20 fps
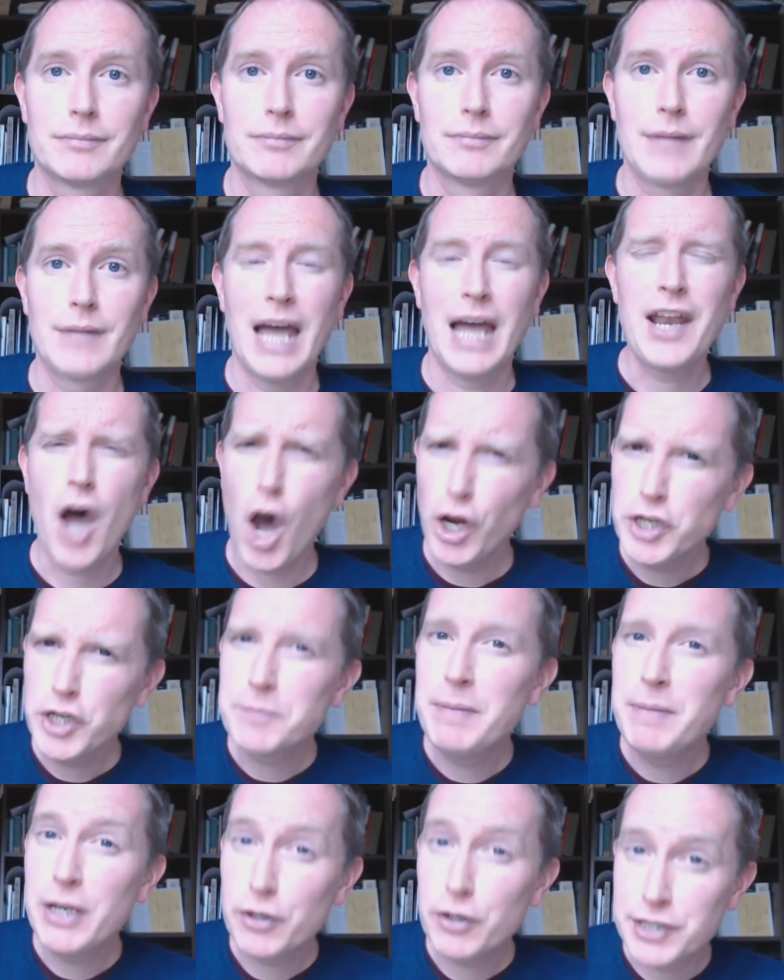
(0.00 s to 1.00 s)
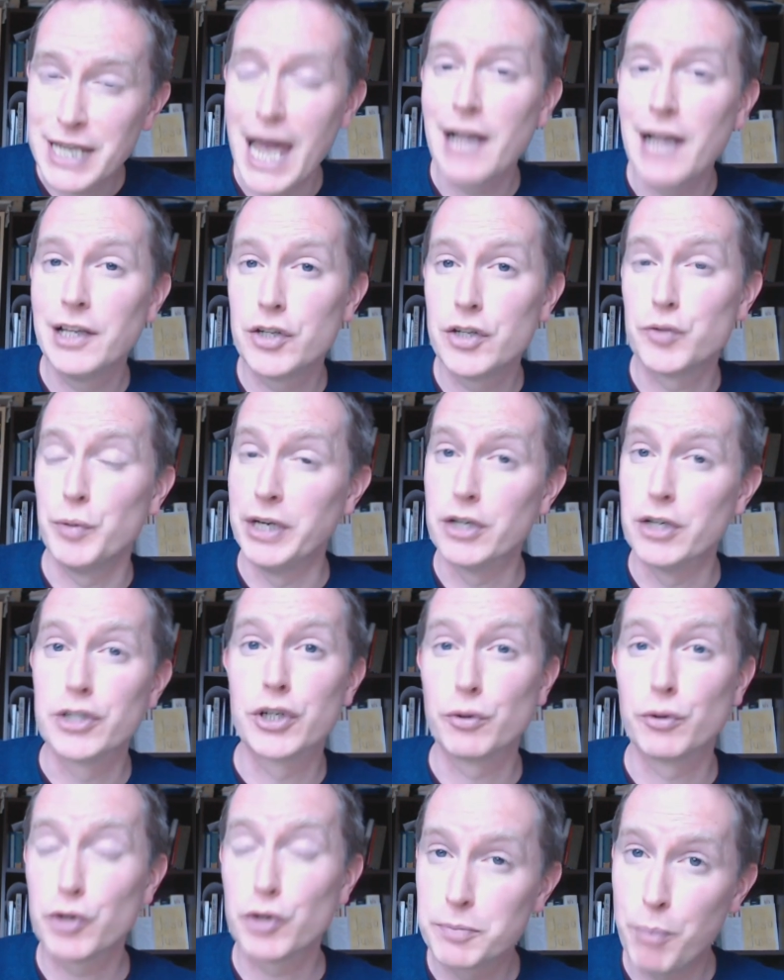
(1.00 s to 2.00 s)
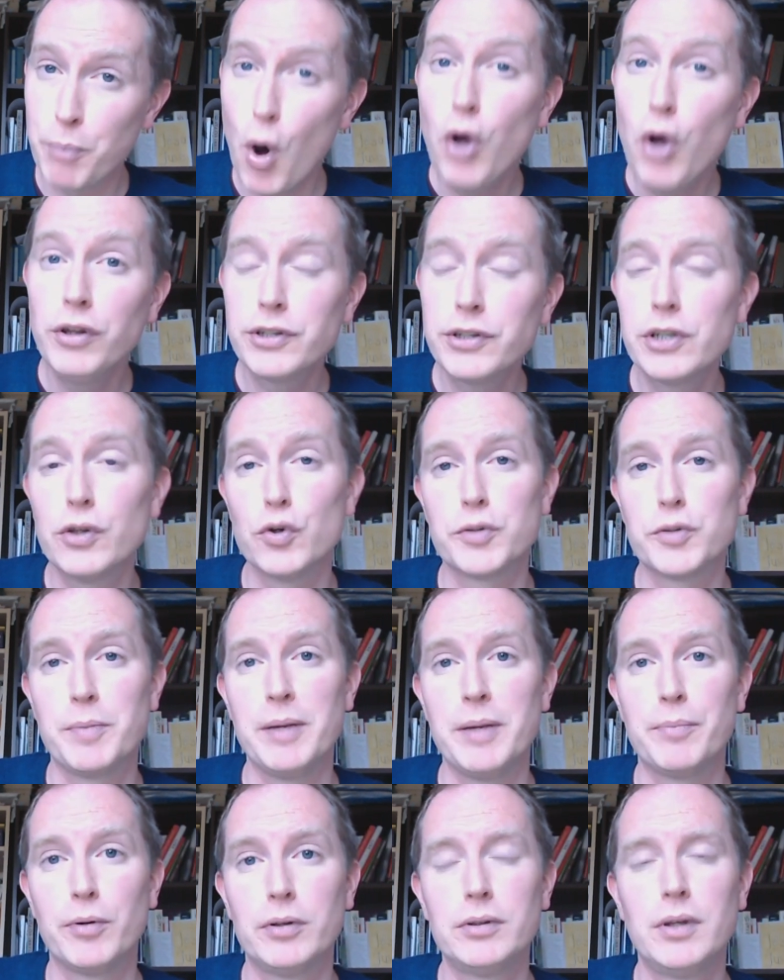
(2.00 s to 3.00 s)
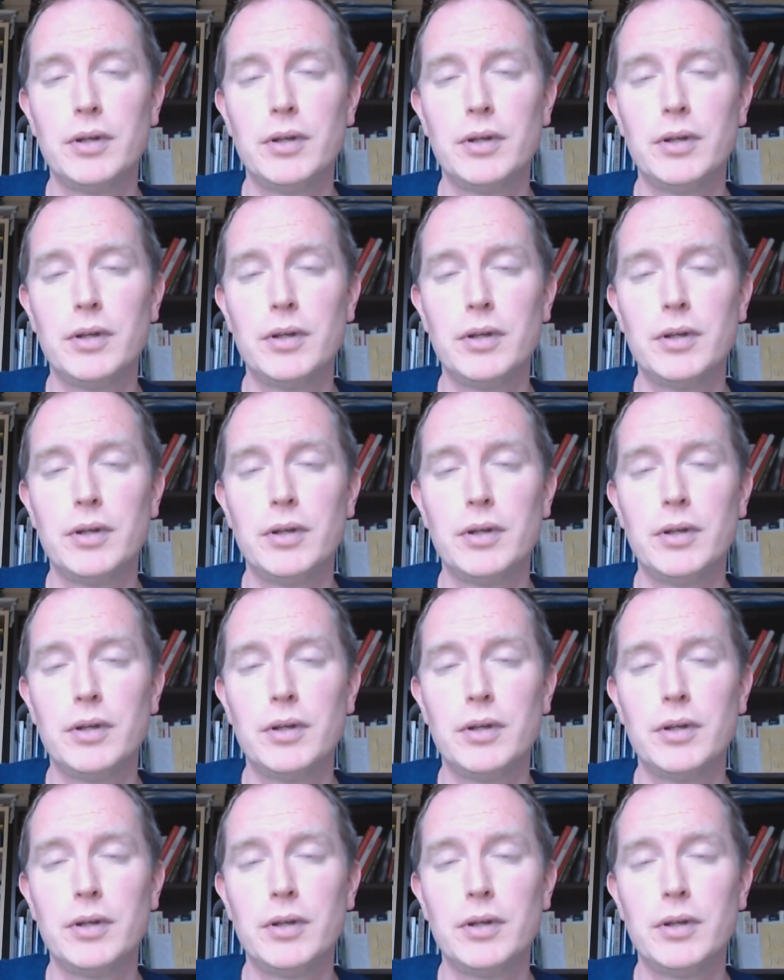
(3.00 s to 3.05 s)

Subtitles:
And how does Peter tell his readers to respond to those people?